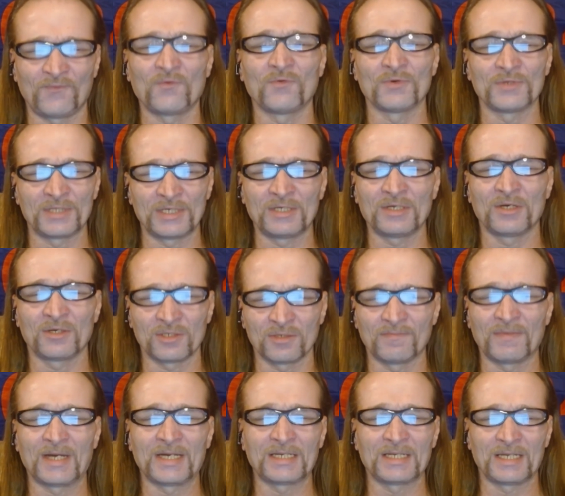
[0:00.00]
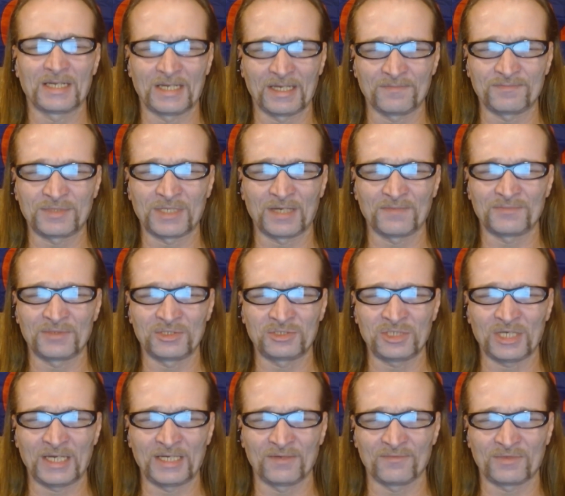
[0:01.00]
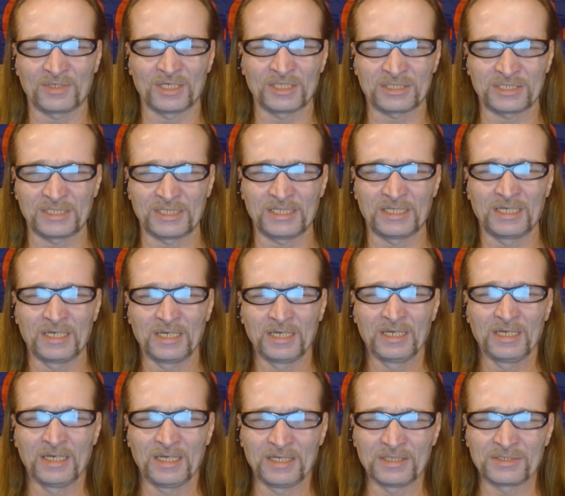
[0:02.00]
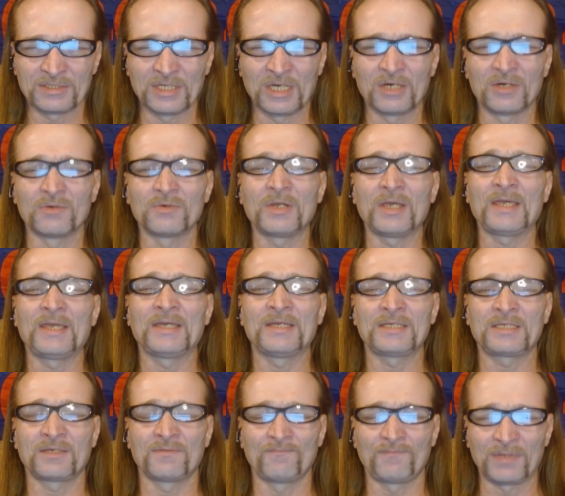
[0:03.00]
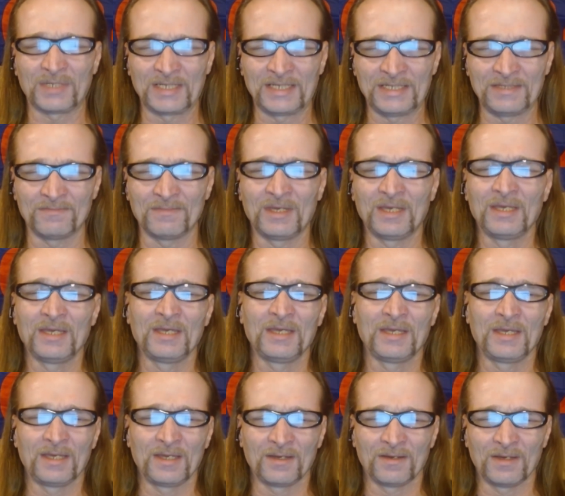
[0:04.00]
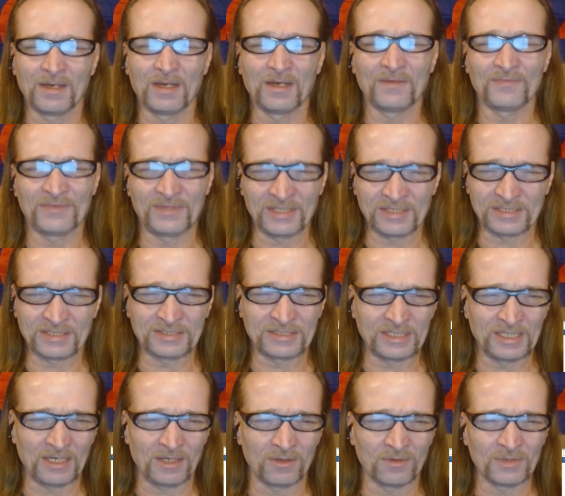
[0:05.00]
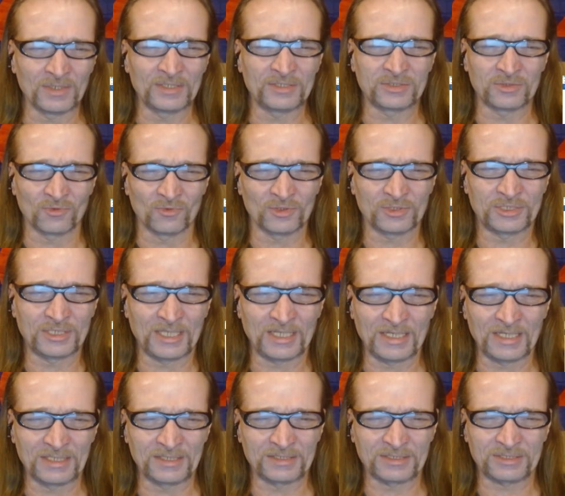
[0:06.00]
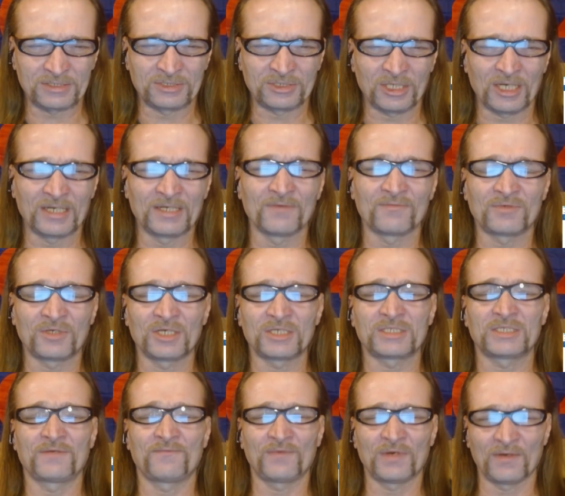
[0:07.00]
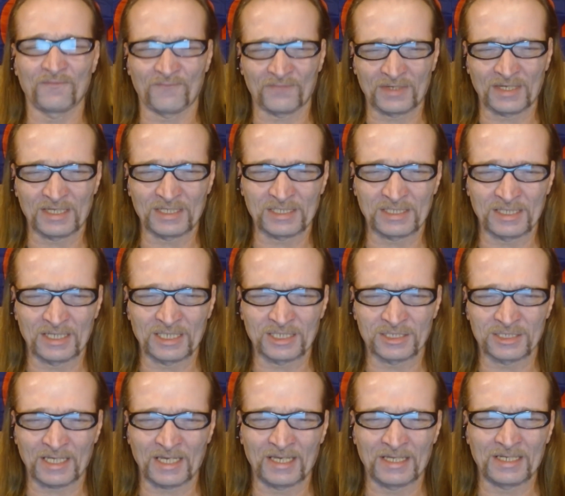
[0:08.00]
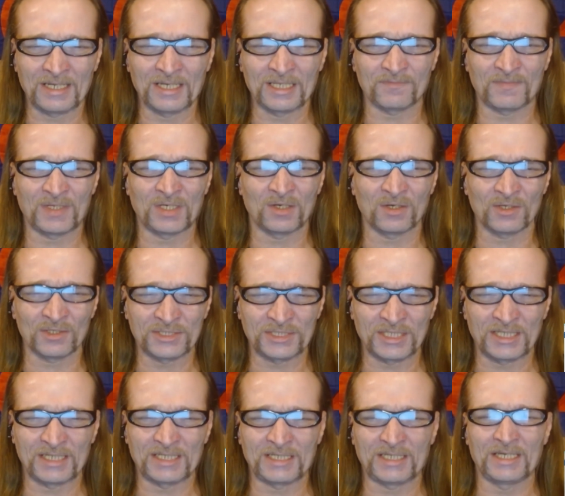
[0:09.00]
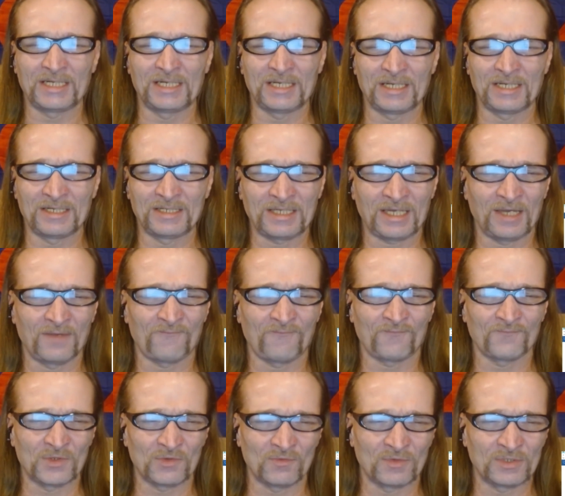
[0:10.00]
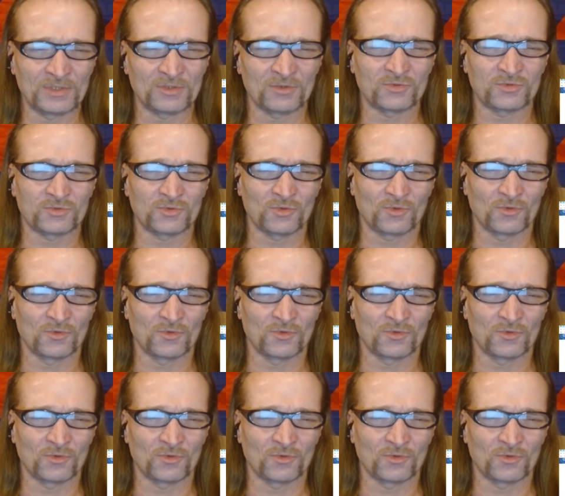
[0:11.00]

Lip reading: for the Hunter Biden laptop. The chain of custody is known and complete. This is the only source that has chain of custody verification and has been authenticated and came from the original